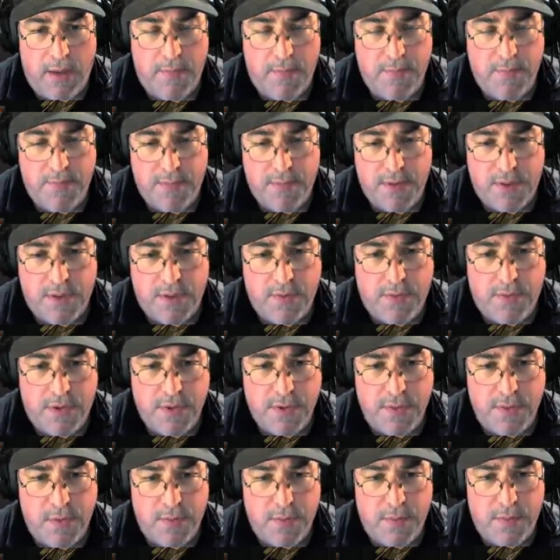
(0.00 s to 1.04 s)
So the
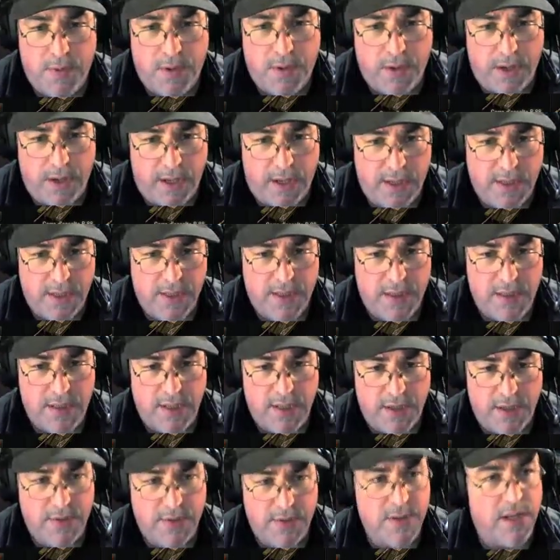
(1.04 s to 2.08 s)
first one we want to look at is a
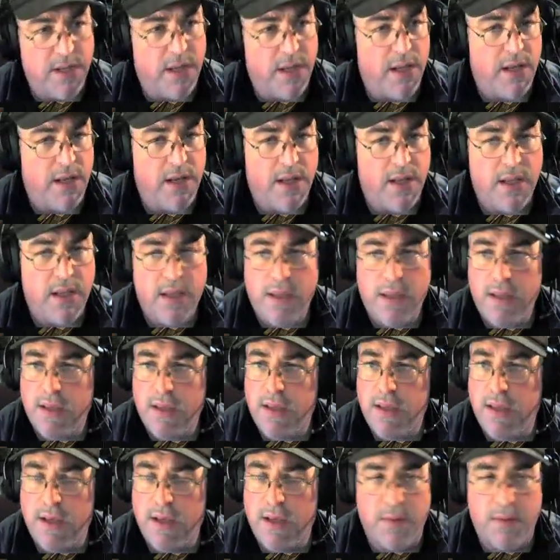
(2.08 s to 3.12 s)
tier 10.
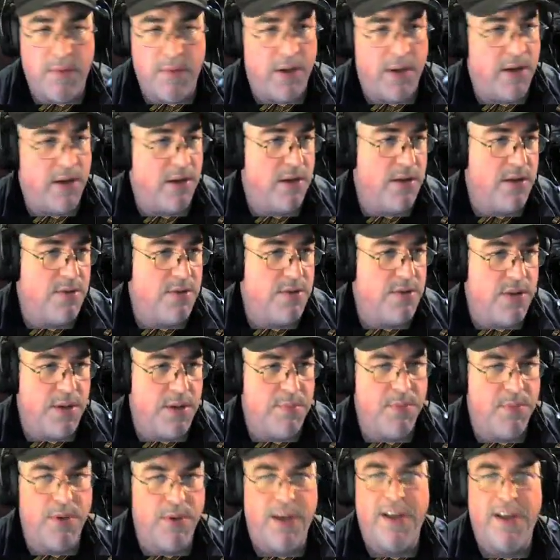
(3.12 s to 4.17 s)
I'm not going to try to
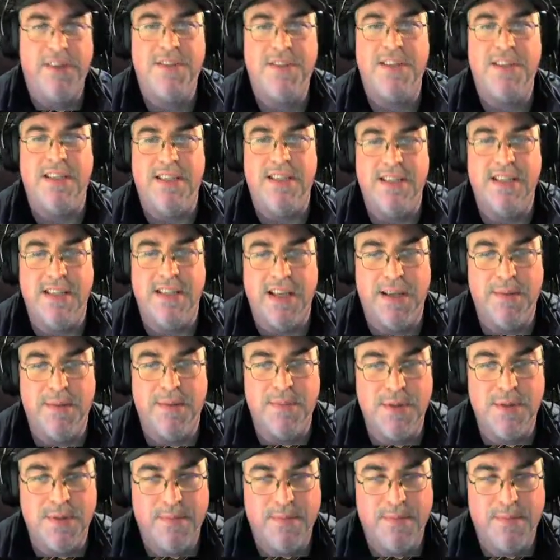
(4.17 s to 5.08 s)
pronounce these names.